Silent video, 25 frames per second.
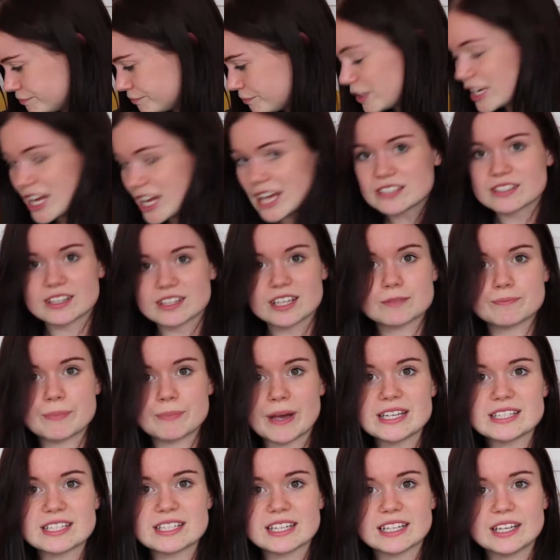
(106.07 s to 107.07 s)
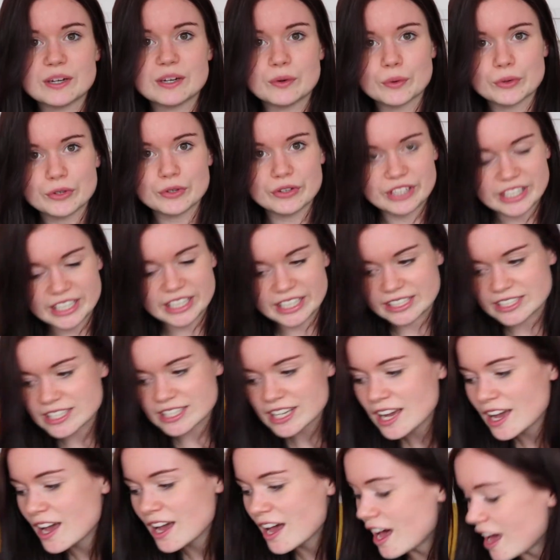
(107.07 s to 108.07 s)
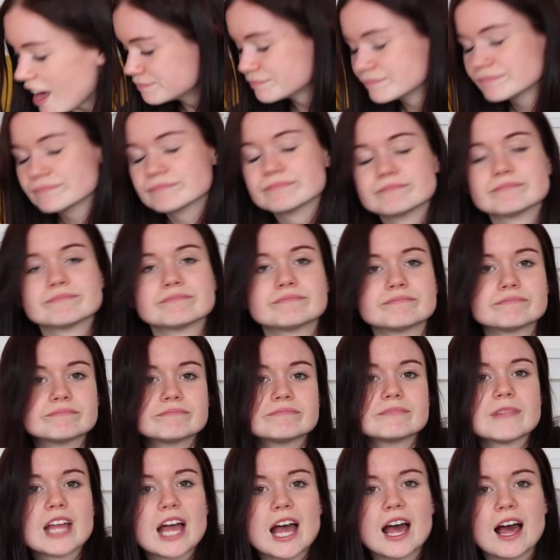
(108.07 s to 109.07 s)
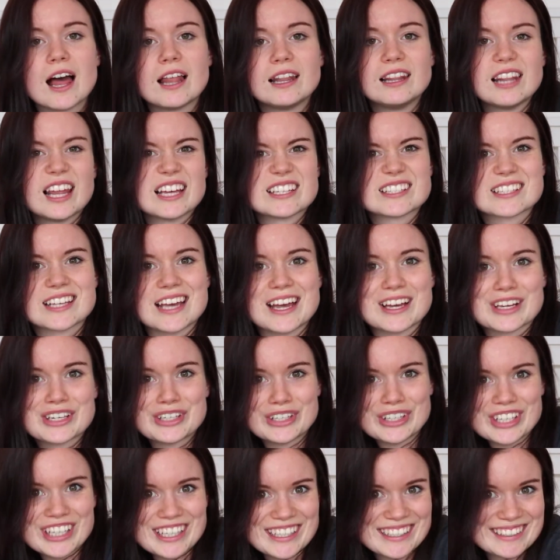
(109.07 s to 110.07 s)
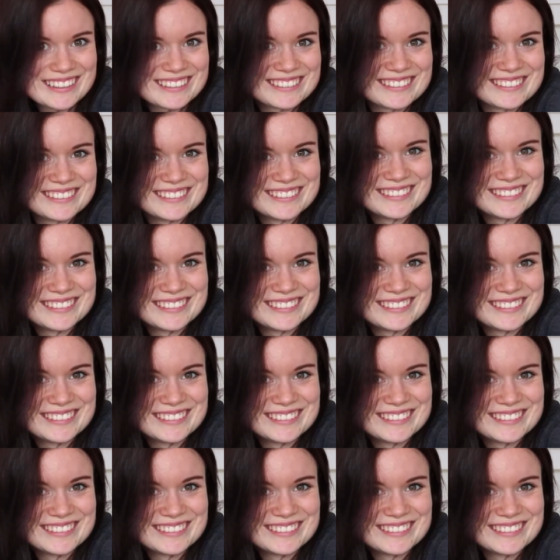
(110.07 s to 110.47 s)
But yeah, so that's basically all you need. Let's get kicking.